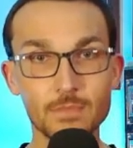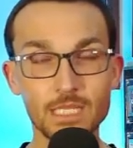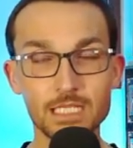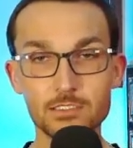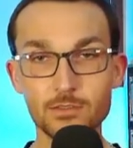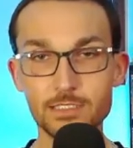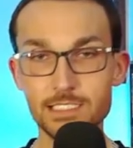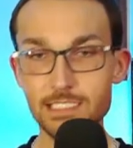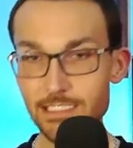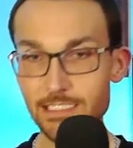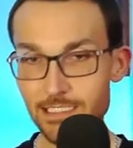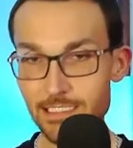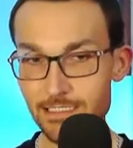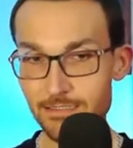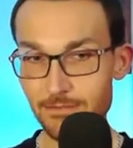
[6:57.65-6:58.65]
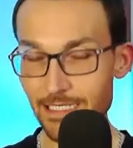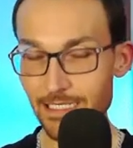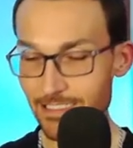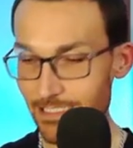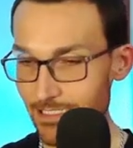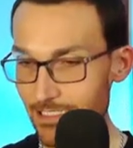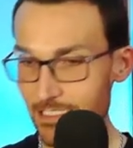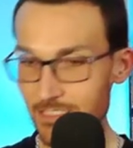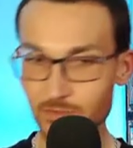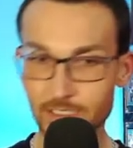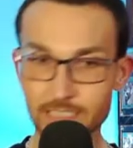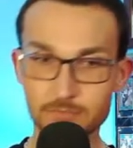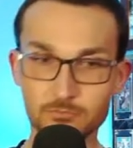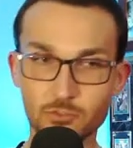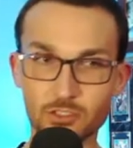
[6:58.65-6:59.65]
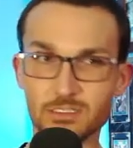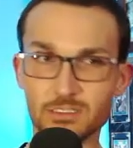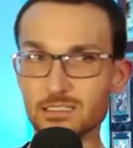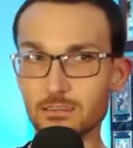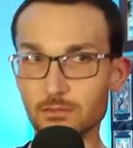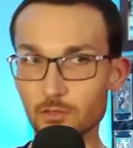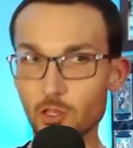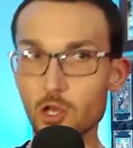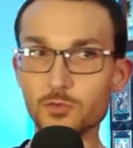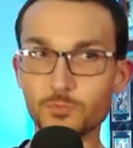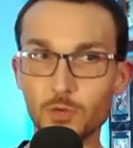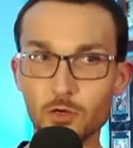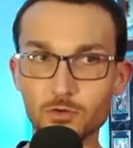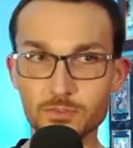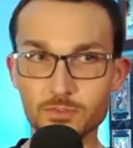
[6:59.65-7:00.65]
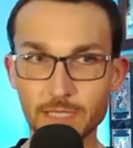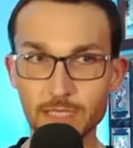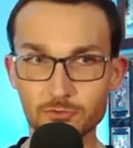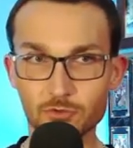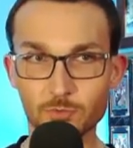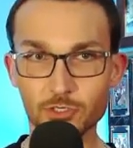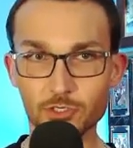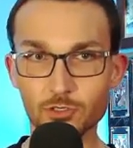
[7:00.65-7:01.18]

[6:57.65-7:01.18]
So I seen this thread where this long post by Roberto